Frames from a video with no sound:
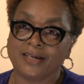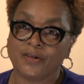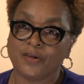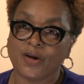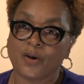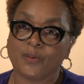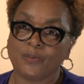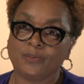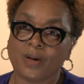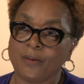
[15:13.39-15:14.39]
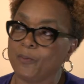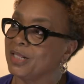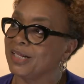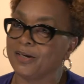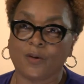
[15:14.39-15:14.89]
You know, I
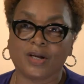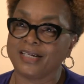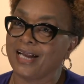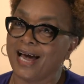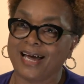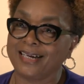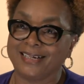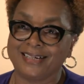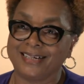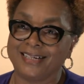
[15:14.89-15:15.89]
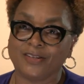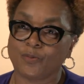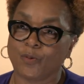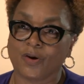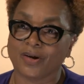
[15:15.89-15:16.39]
wasn't on an island in
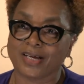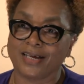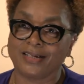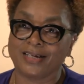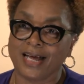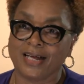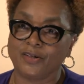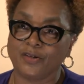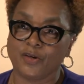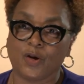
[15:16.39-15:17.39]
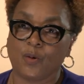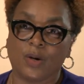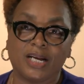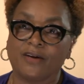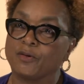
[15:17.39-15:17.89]
this work and you know,
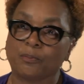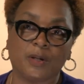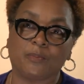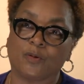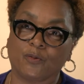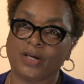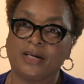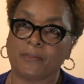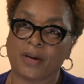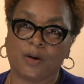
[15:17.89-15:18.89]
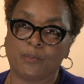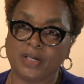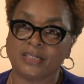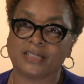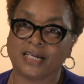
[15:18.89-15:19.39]
whatever people read about
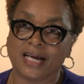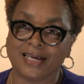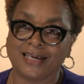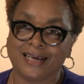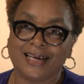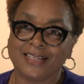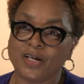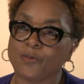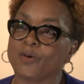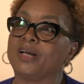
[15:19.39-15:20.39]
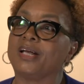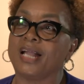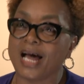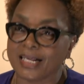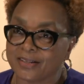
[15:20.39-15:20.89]
me today. There were
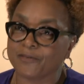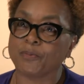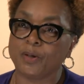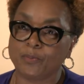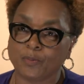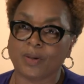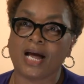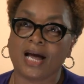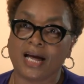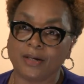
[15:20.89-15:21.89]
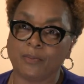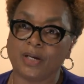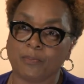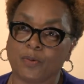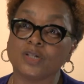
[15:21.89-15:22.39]
lots of people behind
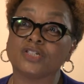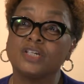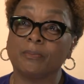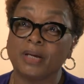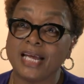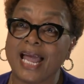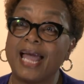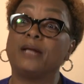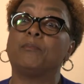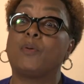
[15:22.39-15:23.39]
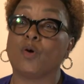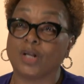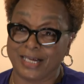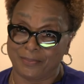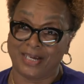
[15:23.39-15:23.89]
me, pushing me and
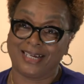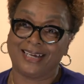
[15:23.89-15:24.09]
pulling me.